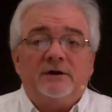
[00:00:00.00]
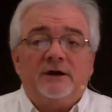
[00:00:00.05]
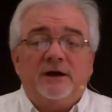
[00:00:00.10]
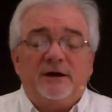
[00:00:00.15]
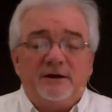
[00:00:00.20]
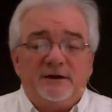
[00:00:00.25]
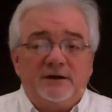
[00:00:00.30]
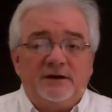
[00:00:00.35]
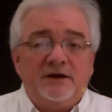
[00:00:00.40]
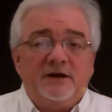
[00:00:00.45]

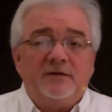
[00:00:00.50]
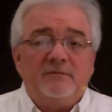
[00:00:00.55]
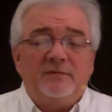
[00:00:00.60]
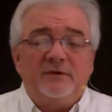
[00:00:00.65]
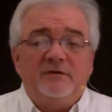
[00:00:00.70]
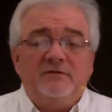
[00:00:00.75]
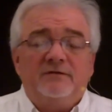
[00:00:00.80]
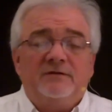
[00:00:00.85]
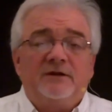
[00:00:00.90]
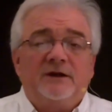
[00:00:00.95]
And again,
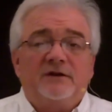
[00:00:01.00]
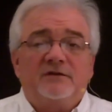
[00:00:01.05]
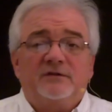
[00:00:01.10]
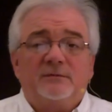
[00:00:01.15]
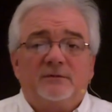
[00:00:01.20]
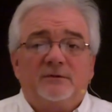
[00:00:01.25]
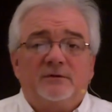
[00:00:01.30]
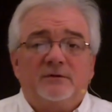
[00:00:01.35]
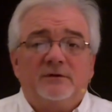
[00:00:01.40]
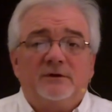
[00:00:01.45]
be
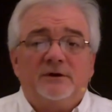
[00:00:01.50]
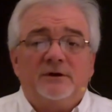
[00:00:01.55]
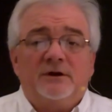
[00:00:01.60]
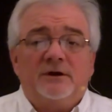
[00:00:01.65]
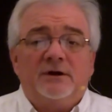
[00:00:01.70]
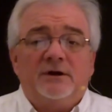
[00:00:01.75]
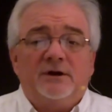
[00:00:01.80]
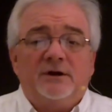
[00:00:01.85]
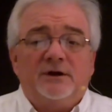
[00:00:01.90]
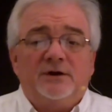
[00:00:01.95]
flexible.
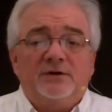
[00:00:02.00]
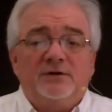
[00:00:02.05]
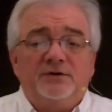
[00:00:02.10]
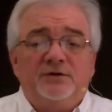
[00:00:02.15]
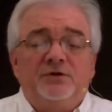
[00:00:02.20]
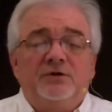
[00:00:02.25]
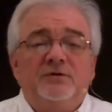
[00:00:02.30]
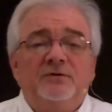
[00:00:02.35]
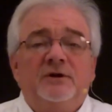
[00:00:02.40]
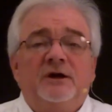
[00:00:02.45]

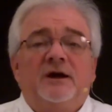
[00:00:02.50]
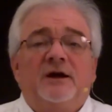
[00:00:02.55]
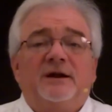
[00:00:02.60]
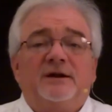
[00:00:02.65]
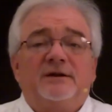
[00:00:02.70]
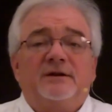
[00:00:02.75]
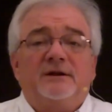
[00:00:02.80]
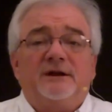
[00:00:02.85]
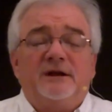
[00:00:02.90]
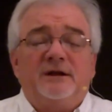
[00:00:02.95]
Do
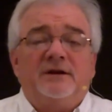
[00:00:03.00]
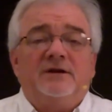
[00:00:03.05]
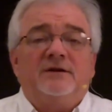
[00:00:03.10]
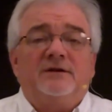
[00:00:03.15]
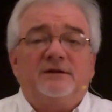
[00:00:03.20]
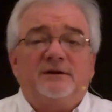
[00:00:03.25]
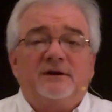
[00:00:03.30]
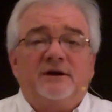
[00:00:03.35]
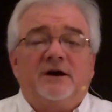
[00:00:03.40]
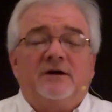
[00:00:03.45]
not
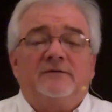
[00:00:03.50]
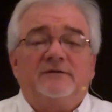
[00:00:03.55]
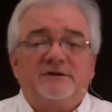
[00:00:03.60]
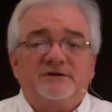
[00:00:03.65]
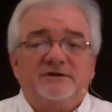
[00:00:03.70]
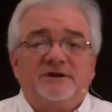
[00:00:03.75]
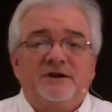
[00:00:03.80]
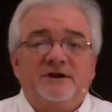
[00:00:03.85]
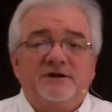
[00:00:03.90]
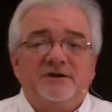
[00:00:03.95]
end the
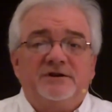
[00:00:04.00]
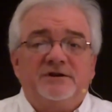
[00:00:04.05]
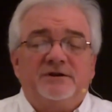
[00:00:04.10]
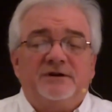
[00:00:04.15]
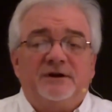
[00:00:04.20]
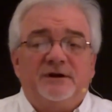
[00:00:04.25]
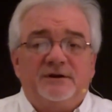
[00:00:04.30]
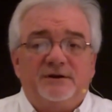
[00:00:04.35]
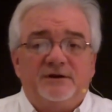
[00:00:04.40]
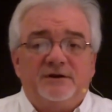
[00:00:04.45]

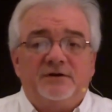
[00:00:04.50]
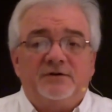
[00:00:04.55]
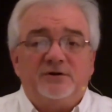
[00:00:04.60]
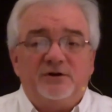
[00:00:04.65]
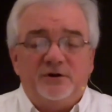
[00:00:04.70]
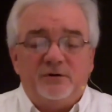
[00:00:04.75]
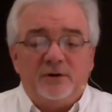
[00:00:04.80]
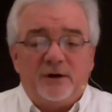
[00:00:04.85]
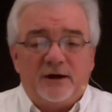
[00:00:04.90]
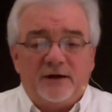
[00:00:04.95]
conversation until
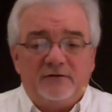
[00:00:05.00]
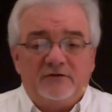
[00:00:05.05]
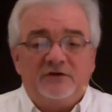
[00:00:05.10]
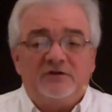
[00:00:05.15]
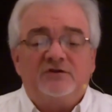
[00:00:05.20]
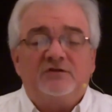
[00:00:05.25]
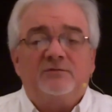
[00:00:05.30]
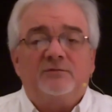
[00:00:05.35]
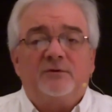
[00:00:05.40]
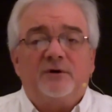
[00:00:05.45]
you have
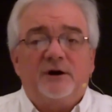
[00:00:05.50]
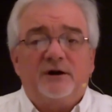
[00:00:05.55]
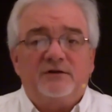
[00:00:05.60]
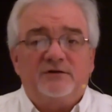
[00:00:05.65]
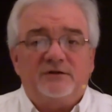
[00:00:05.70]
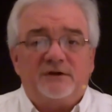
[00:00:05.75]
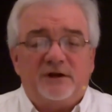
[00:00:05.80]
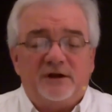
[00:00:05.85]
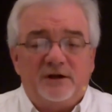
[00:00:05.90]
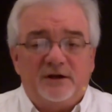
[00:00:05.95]

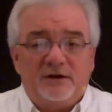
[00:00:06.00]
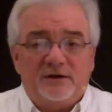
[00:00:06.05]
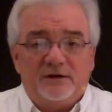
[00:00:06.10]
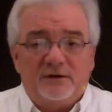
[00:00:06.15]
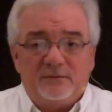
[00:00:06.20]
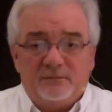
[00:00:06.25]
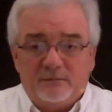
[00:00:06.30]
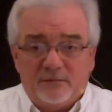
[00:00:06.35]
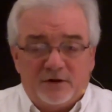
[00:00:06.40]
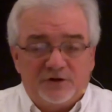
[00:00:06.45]
expressed
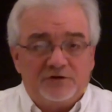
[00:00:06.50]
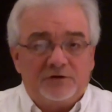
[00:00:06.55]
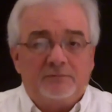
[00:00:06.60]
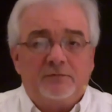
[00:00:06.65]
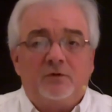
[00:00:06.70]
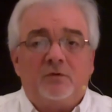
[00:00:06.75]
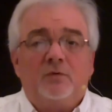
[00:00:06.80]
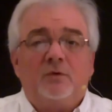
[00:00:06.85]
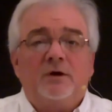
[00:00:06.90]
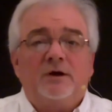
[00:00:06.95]
in
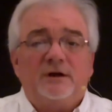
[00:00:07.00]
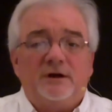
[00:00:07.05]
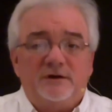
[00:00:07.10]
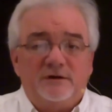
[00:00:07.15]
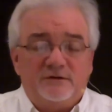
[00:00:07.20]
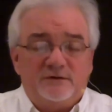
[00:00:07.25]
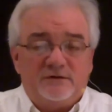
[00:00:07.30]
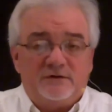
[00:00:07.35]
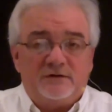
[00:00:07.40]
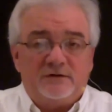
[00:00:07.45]
multiple
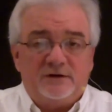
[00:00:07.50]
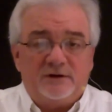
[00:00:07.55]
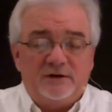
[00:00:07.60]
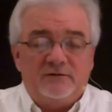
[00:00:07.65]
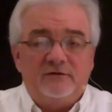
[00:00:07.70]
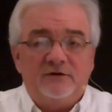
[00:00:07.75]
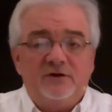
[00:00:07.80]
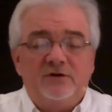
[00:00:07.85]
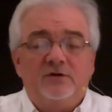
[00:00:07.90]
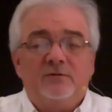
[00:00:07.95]
ways,
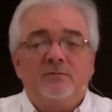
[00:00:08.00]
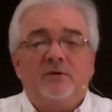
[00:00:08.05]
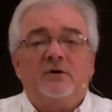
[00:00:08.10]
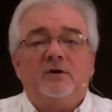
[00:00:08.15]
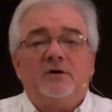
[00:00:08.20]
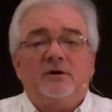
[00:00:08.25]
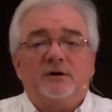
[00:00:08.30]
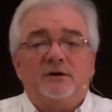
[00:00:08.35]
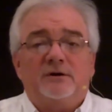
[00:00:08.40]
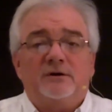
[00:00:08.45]
giving your
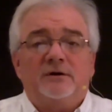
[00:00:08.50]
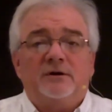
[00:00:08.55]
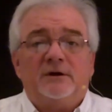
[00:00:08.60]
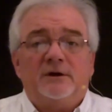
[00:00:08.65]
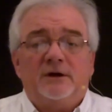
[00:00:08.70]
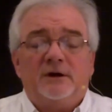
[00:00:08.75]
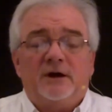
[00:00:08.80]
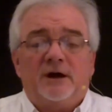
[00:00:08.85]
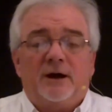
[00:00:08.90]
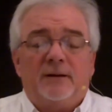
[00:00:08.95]
partner
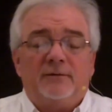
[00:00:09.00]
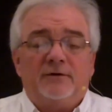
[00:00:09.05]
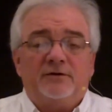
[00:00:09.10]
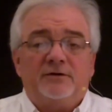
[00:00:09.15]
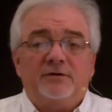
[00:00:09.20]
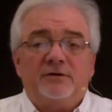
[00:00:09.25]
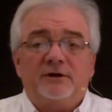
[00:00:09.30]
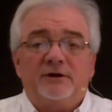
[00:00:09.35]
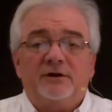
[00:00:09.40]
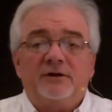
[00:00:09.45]

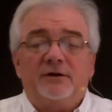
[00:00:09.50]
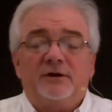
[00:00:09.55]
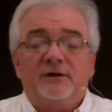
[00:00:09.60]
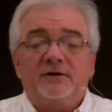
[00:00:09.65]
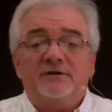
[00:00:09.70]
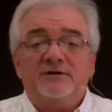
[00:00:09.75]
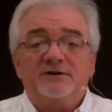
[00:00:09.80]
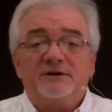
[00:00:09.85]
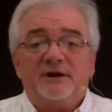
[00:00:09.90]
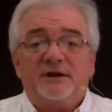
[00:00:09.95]
opportunity to
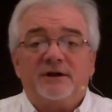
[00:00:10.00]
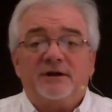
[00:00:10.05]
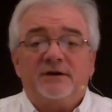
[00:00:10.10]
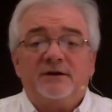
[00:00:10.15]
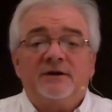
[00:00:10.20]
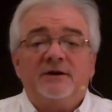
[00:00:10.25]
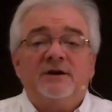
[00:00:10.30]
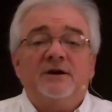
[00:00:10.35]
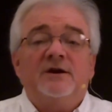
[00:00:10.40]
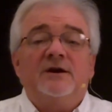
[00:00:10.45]

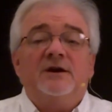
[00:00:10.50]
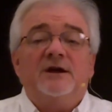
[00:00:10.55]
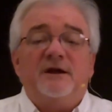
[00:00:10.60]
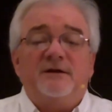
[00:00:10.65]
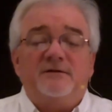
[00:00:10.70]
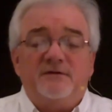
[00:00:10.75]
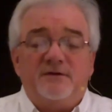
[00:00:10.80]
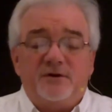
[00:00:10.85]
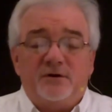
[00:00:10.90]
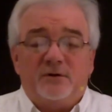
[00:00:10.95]
understand.
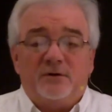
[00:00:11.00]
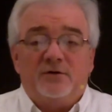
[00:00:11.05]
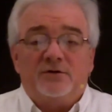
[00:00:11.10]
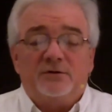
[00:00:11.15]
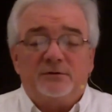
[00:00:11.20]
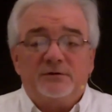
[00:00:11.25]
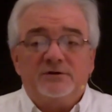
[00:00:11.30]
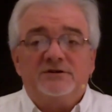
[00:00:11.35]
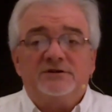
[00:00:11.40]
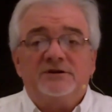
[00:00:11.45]
If you're on
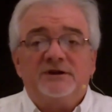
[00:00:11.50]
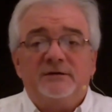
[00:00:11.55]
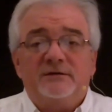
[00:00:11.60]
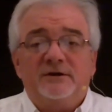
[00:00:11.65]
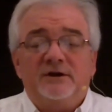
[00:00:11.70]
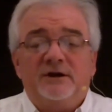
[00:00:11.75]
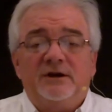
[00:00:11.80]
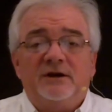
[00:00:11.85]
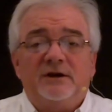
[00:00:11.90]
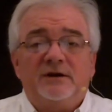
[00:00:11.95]
the
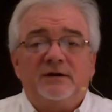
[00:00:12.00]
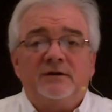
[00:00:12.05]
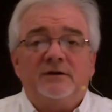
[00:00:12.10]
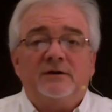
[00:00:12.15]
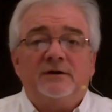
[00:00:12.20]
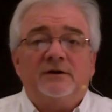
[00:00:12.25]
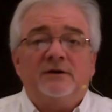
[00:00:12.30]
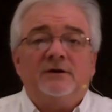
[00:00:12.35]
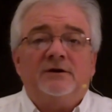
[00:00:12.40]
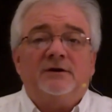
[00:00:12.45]
receiving end,
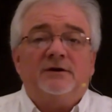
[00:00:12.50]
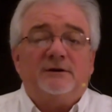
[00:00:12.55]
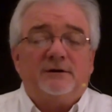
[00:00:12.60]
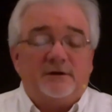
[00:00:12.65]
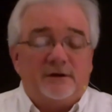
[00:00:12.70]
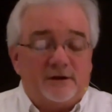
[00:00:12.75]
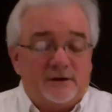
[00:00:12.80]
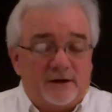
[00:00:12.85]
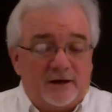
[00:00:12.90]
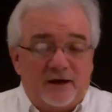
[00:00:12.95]

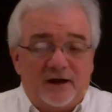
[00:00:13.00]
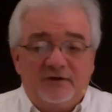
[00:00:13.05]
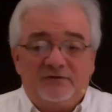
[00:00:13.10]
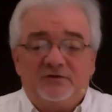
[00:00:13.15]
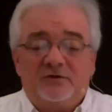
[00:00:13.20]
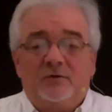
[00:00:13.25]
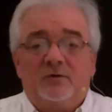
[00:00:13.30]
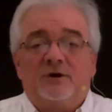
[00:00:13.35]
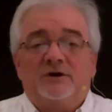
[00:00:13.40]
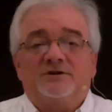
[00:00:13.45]

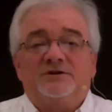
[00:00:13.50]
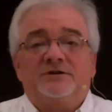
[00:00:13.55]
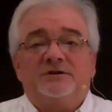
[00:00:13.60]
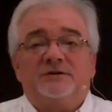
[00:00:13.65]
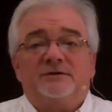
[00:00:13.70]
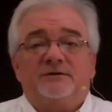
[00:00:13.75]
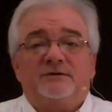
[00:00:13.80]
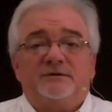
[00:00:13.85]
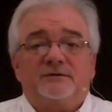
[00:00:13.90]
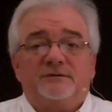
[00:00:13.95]
ask
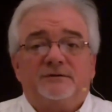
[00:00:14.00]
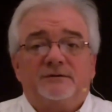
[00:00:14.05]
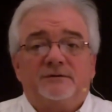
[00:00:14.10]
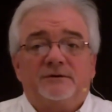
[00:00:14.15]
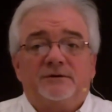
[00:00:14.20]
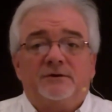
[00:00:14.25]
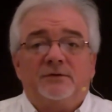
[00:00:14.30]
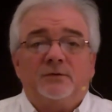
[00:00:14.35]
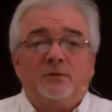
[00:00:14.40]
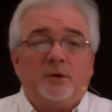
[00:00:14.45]
questions,
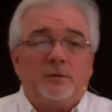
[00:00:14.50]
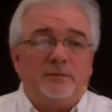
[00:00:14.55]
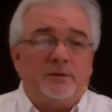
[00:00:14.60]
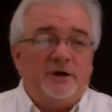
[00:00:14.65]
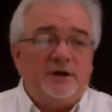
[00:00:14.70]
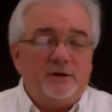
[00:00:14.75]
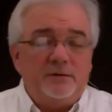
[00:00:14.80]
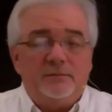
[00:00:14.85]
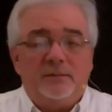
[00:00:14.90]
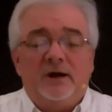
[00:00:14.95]

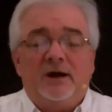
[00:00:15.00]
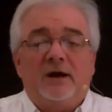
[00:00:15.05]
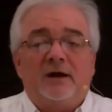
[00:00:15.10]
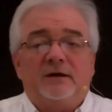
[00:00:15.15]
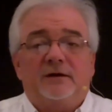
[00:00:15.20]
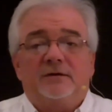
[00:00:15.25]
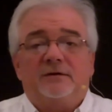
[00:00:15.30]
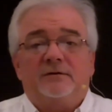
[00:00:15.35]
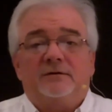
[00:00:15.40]
repeat back,